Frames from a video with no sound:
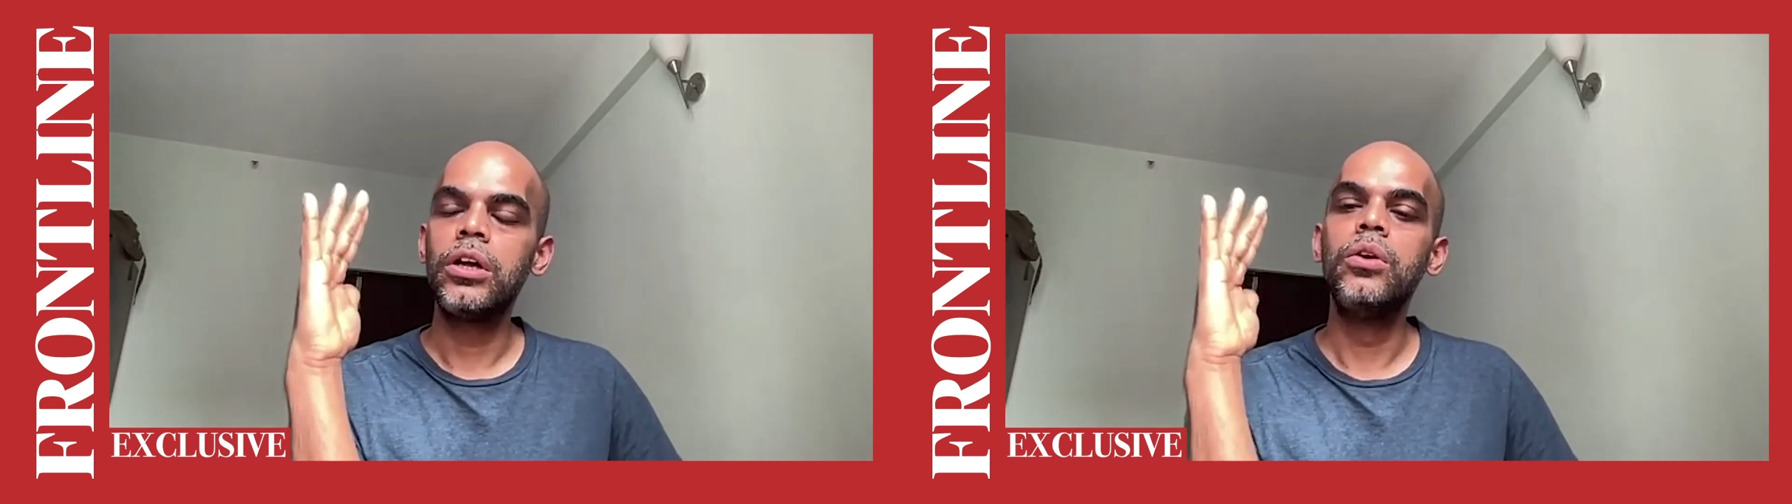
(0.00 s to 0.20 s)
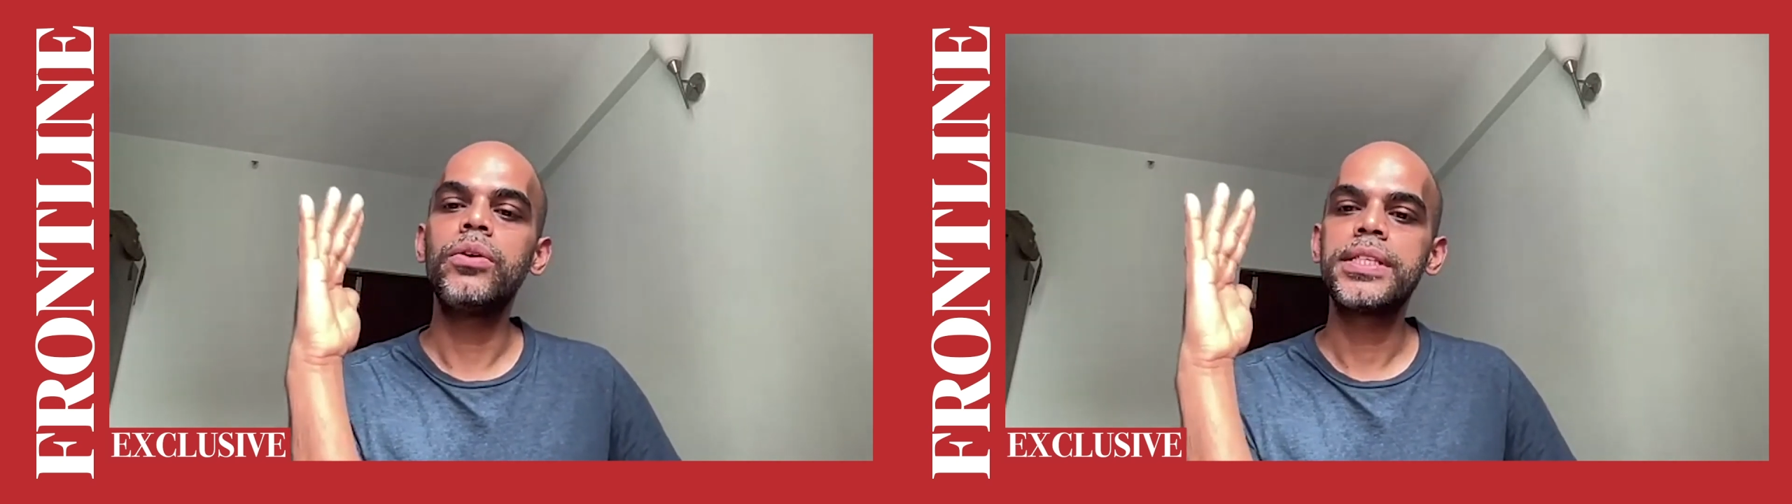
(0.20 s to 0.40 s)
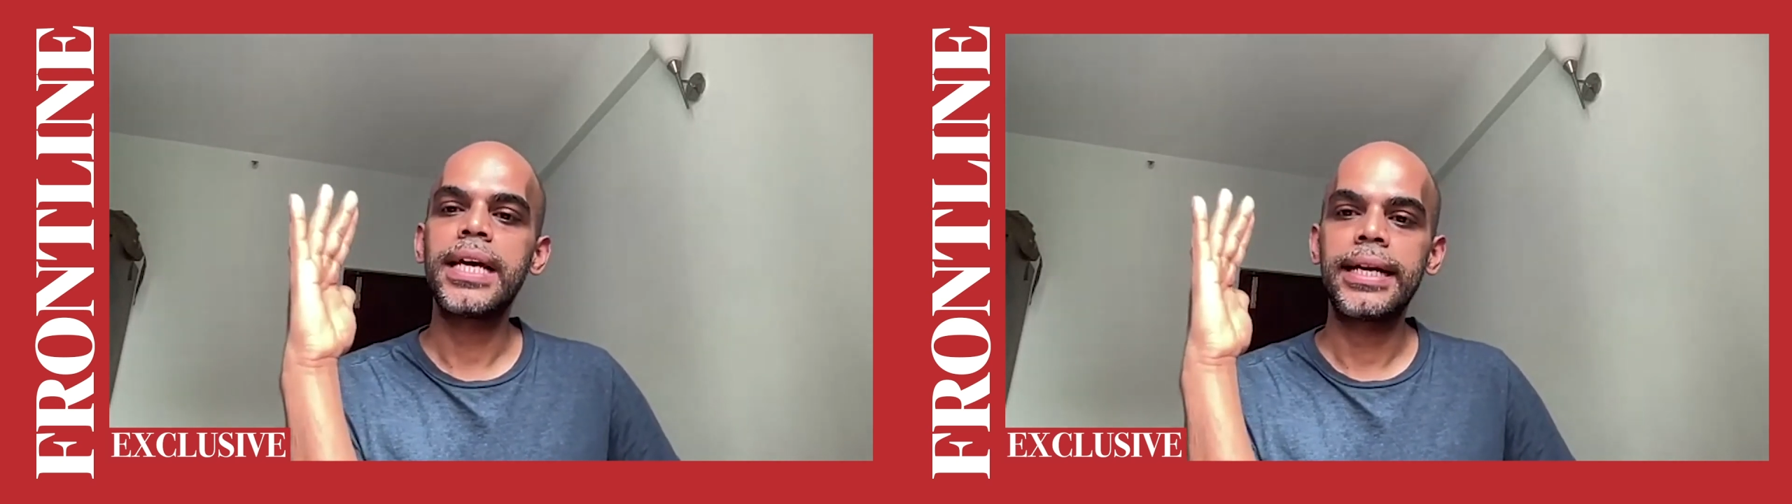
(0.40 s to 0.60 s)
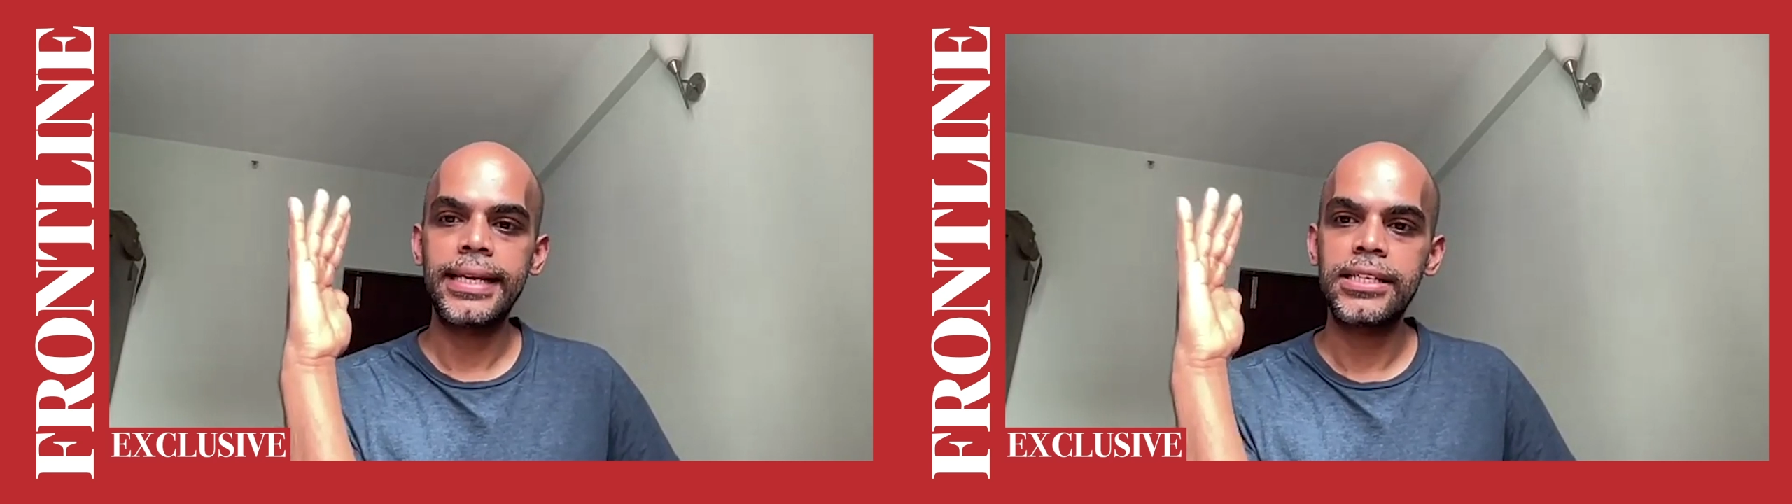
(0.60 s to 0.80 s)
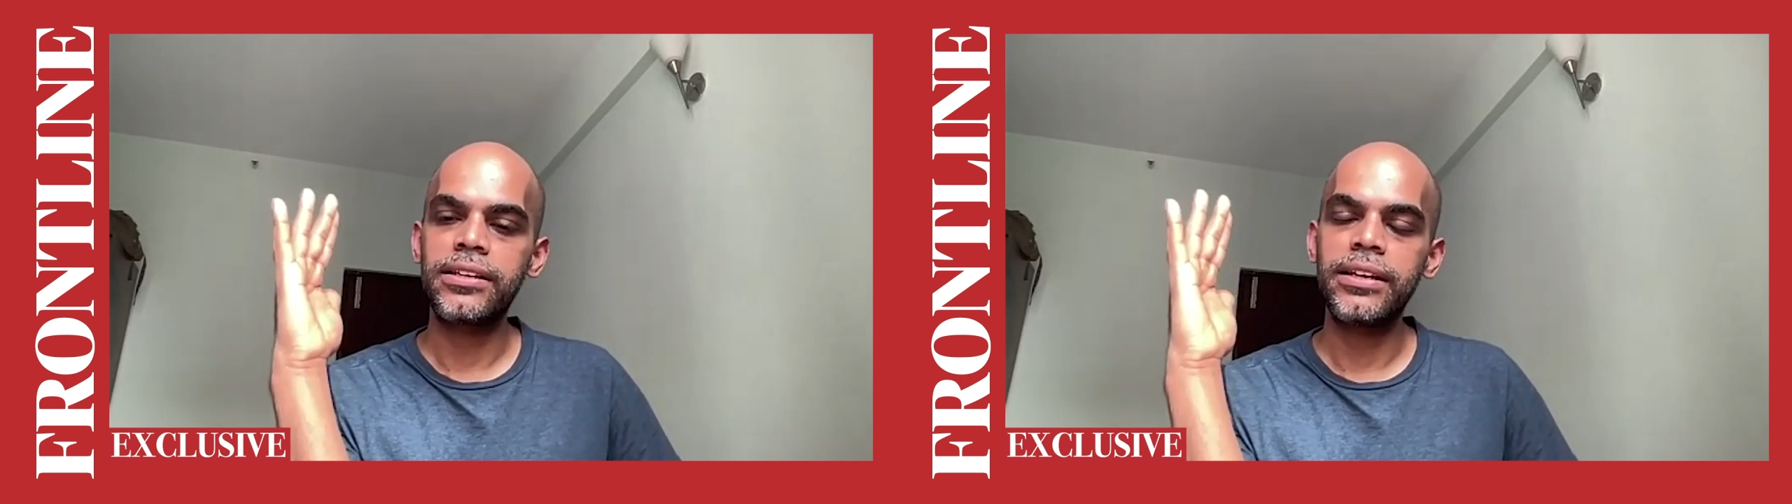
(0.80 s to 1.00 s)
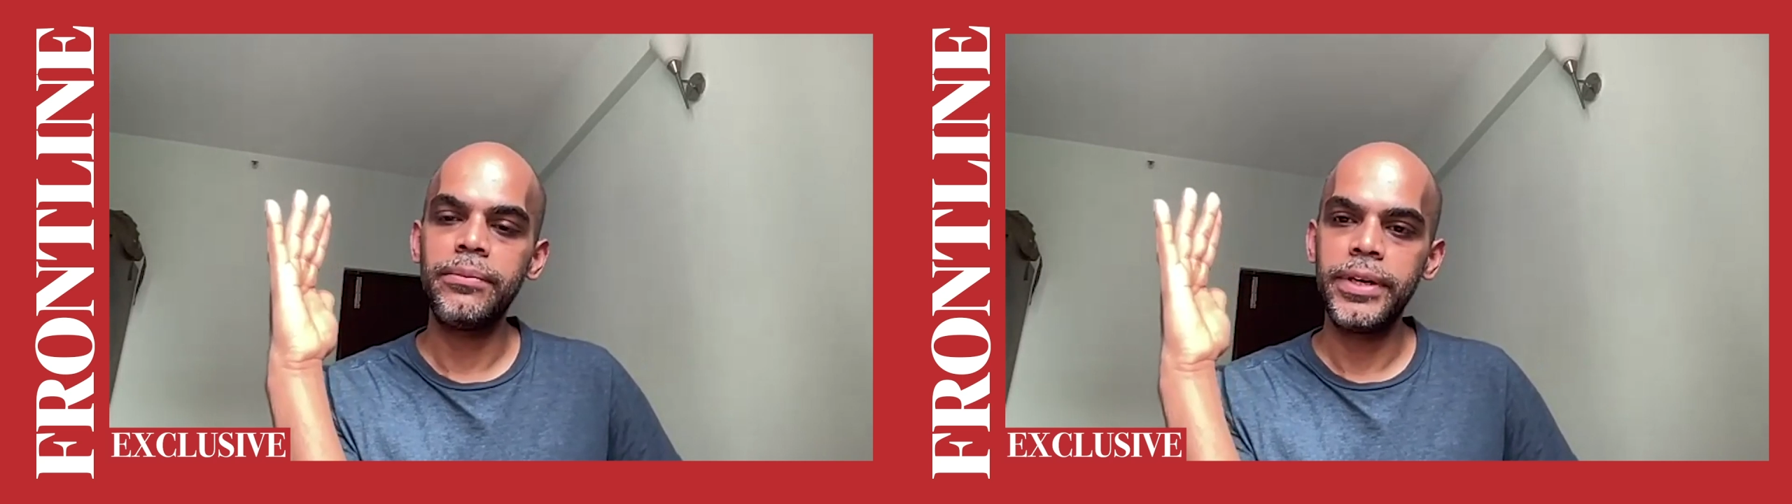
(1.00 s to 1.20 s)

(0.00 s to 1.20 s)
looks at extreme